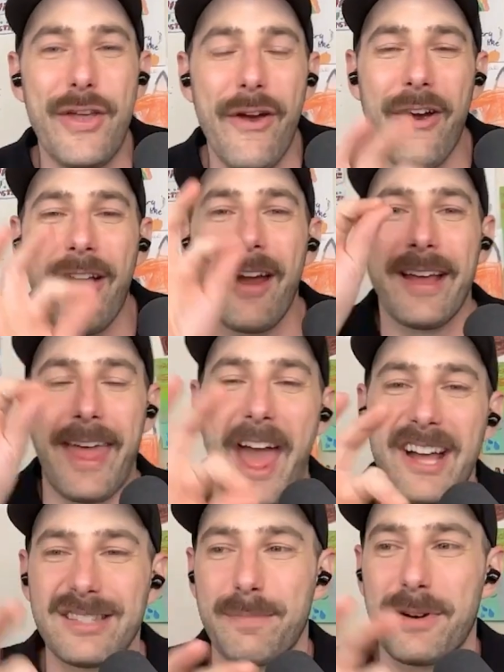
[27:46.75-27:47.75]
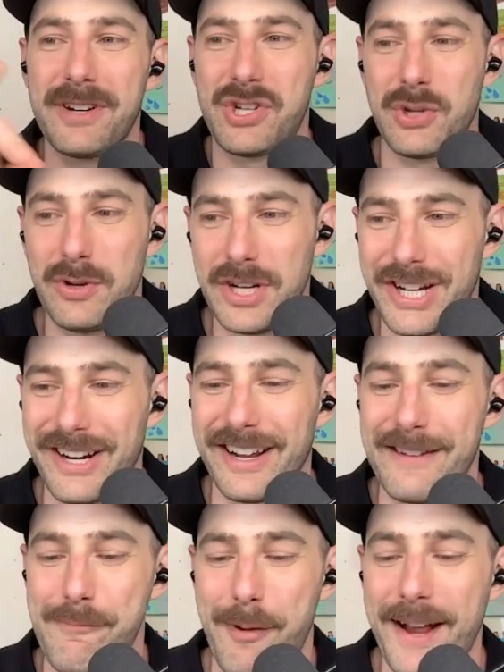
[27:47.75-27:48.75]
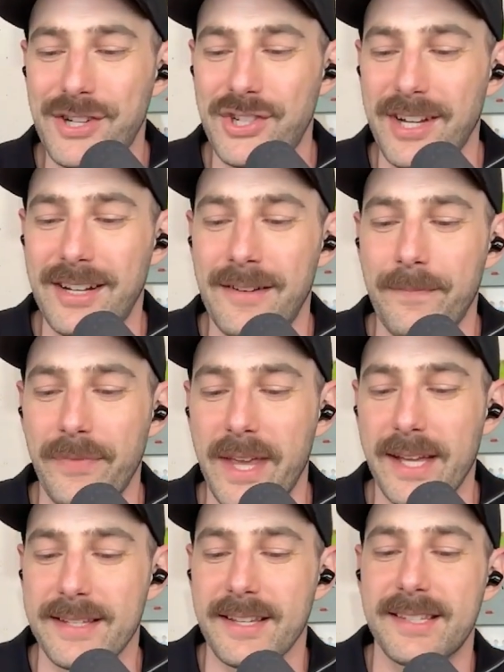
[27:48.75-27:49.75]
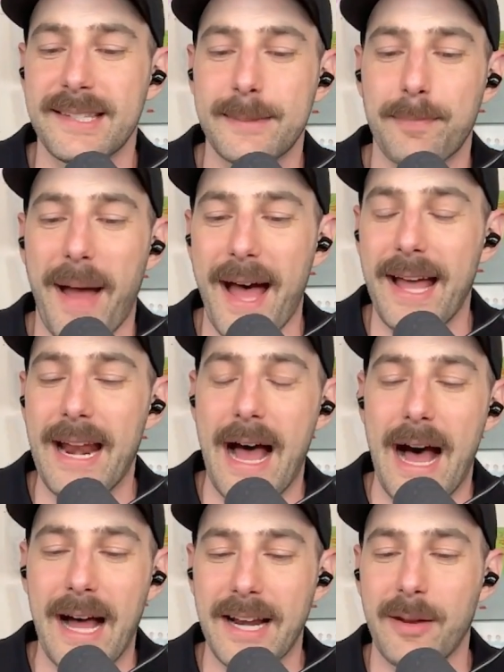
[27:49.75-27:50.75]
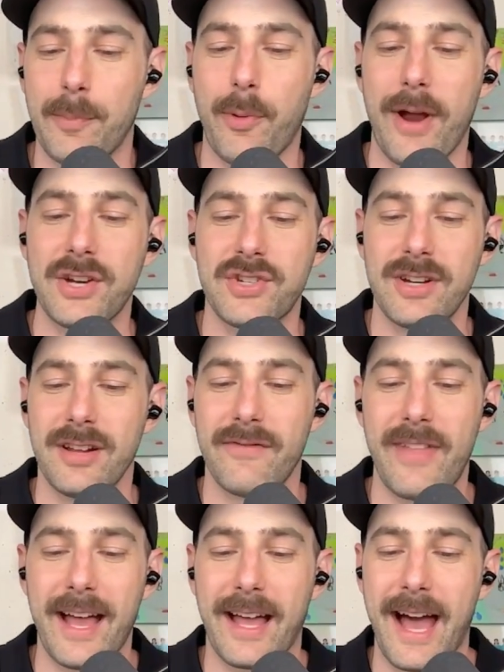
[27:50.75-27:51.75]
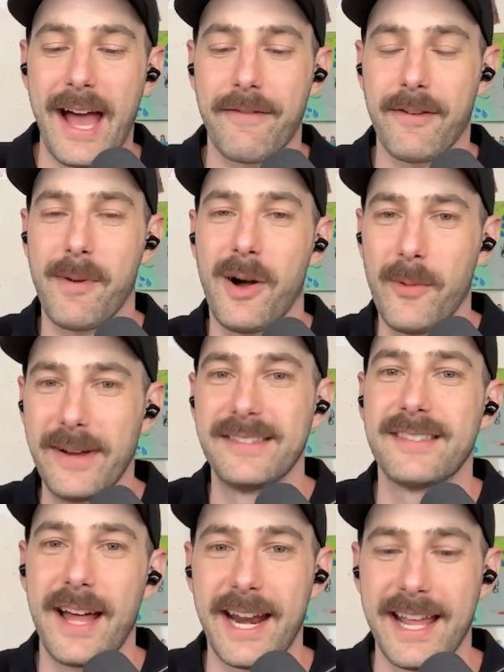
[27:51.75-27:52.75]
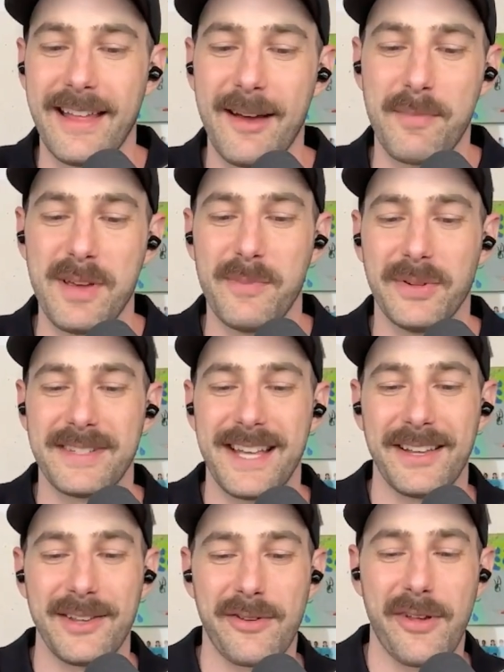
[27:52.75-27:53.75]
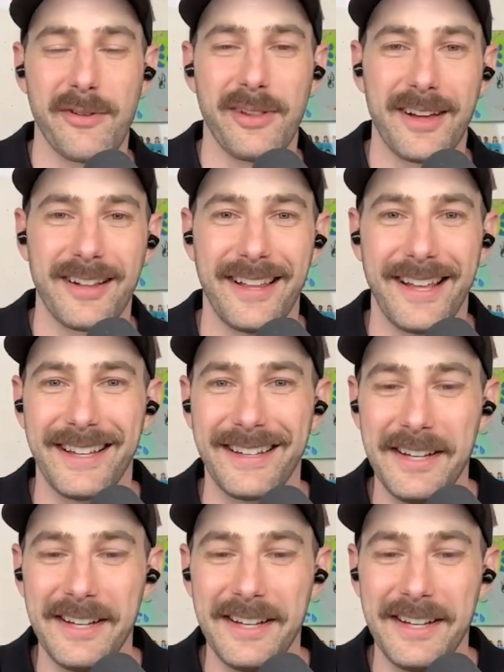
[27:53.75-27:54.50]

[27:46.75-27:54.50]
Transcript: Your Gaspar Jr. impression is a spot-on impression of that guy from Always Sunny that people tell you look like.